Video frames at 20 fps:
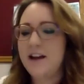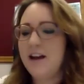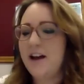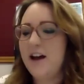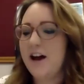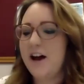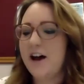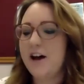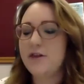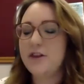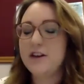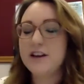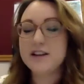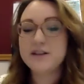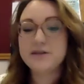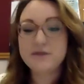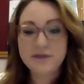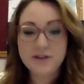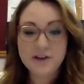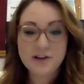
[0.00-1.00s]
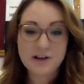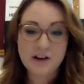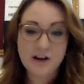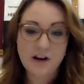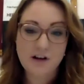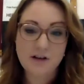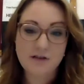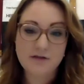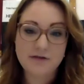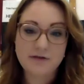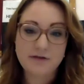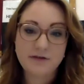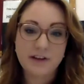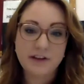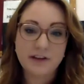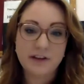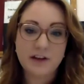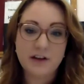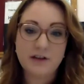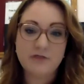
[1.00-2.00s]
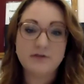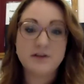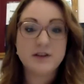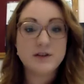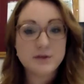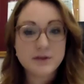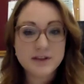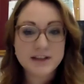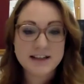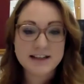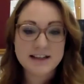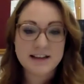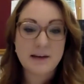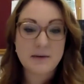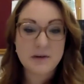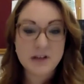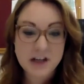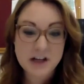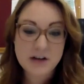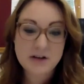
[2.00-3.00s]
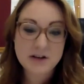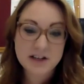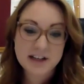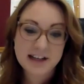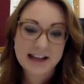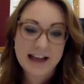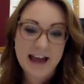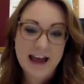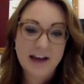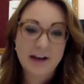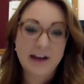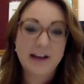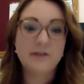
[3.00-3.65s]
That is full of the resources that they would usually get